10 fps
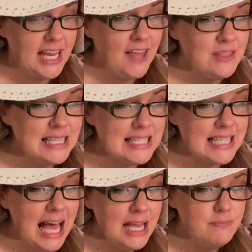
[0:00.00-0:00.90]
The
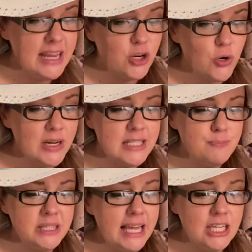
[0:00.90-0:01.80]
sign maker is
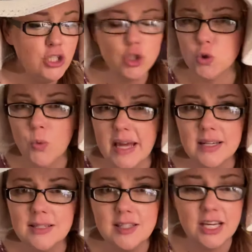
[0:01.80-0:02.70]
playing
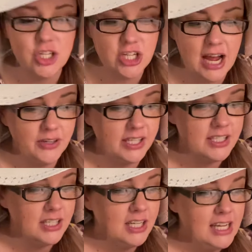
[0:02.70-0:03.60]
tricks, they shouted.
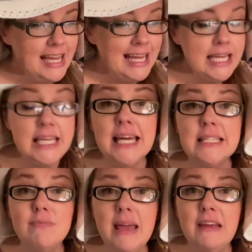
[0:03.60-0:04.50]
He
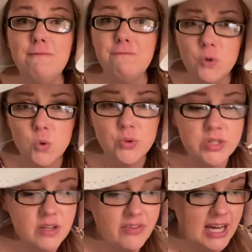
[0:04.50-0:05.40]
has made fools
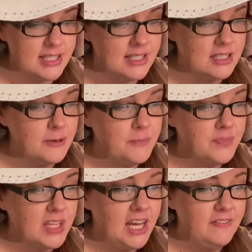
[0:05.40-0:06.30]
of us.
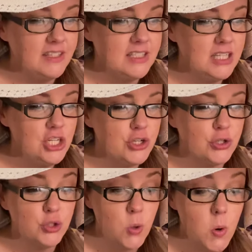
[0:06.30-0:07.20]
The teacher
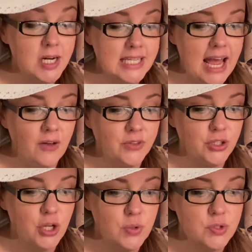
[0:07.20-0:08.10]
tore down the
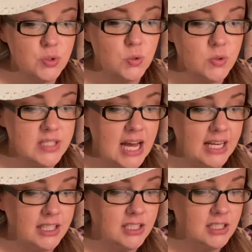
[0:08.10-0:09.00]
no school
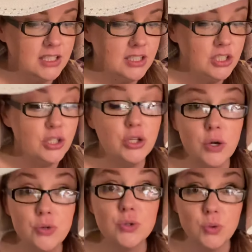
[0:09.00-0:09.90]
sign, the no
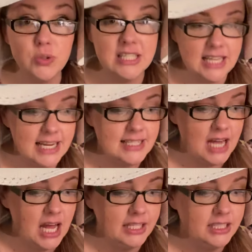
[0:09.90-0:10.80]
school today
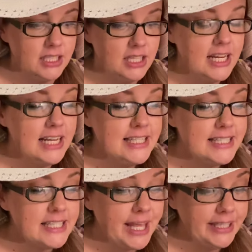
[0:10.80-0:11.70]
sign.
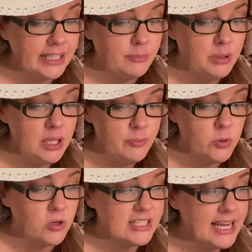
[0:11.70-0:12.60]
Suddenly, people
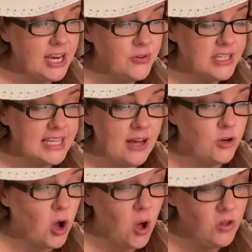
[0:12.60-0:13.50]
were tearing down
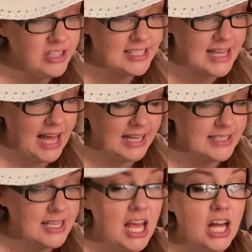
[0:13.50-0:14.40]
all the signs,
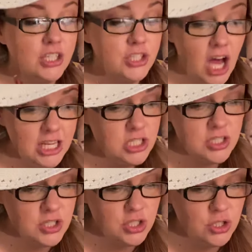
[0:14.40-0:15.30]
not just
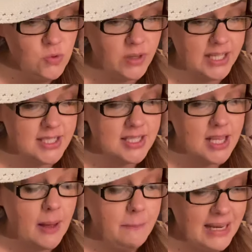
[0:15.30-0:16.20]
the new ones,
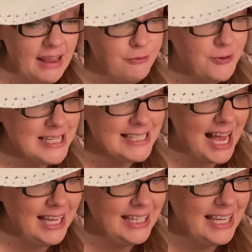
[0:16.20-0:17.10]
but every sign